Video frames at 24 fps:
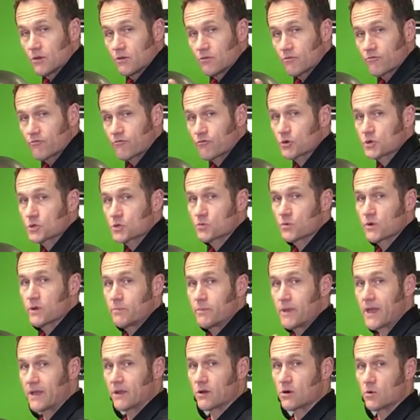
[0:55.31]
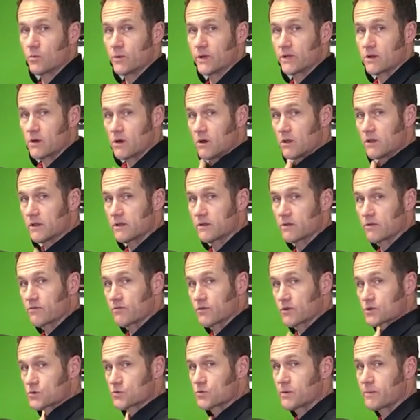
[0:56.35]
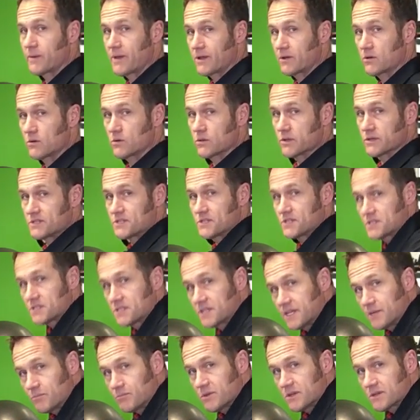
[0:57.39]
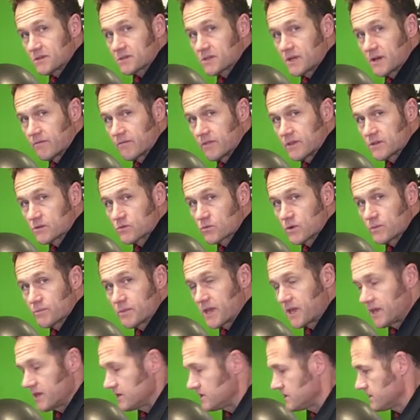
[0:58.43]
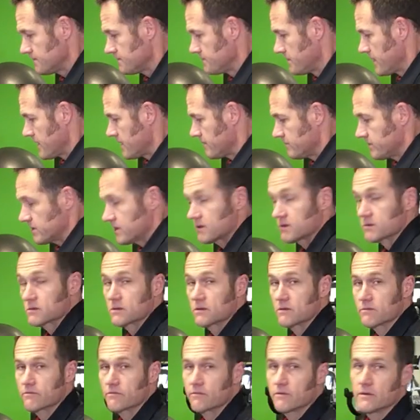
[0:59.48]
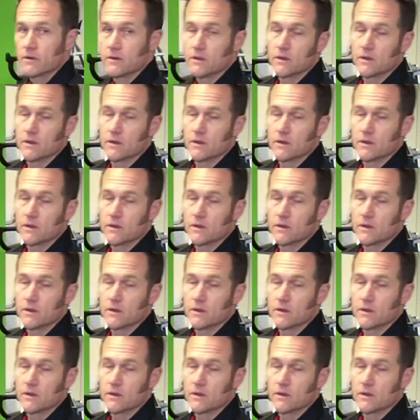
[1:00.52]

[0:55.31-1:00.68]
first rib angle, we call it, your first rib angle, the steepness of this rib cage because of